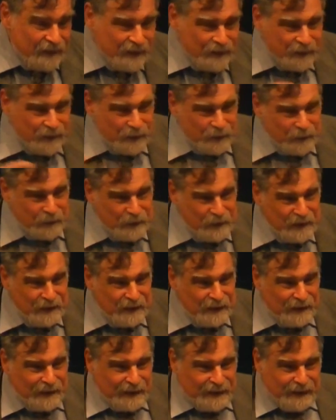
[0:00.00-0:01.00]
So
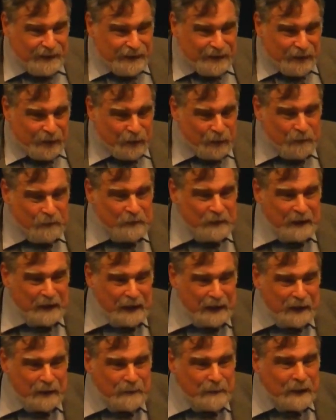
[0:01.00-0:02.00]
the
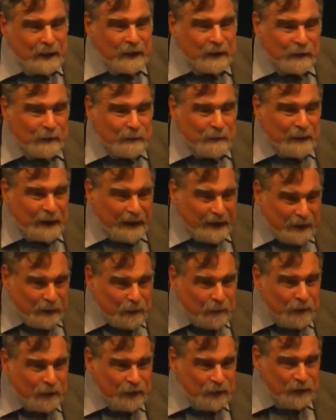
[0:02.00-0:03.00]

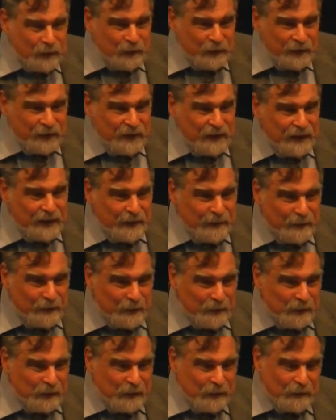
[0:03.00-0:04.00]
ecumenical-minded ones who are seeking
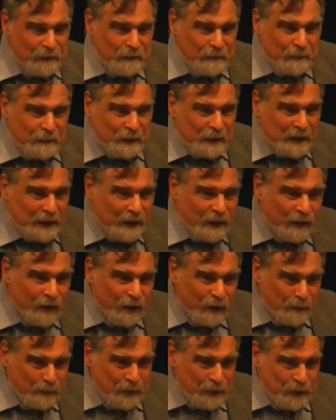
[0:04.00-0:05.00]
reunion are really
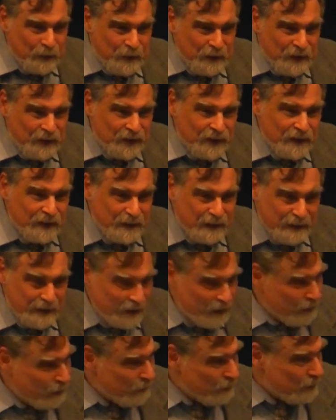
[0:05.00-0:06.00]
caught between Scylla
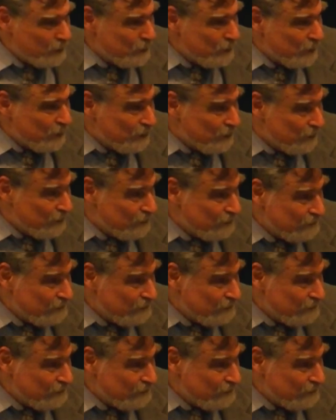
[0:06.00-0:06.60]
and Charybdis.